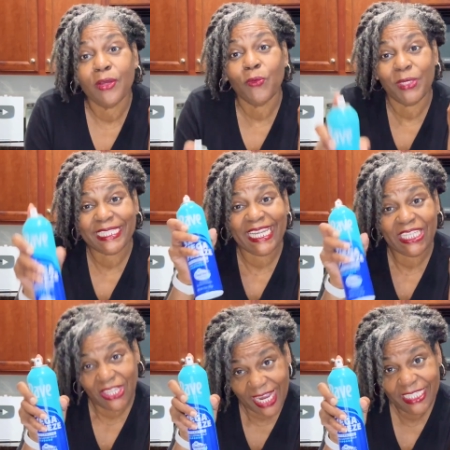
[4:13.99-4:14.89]
with a
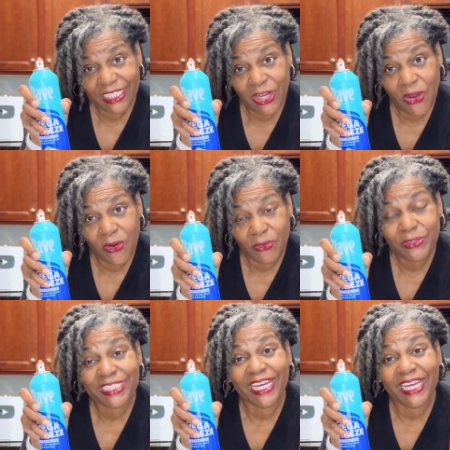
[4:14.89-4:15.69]
light coat